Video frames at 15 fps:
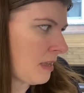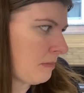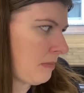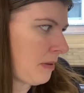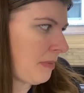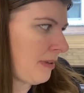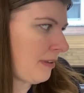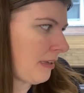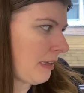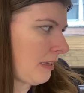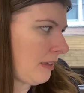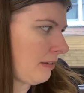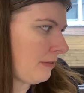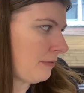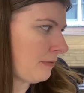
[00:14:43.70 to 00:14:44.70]

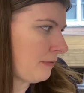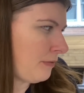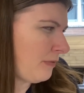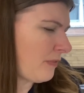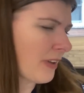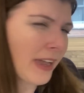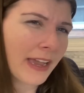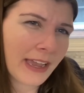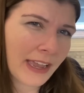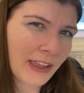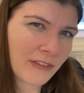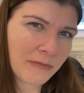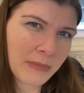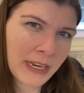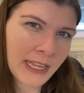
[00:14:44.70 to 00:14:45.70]
maybe
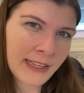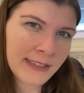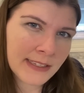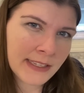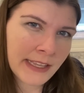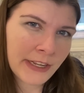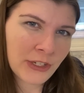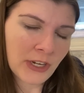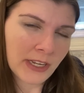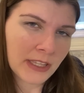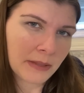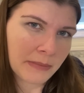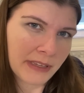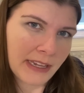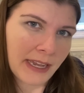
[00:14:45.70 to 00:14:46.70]
5 minutes and then check
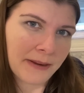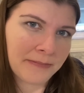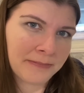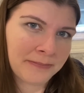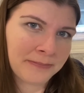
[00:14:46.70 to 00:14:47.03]
them again.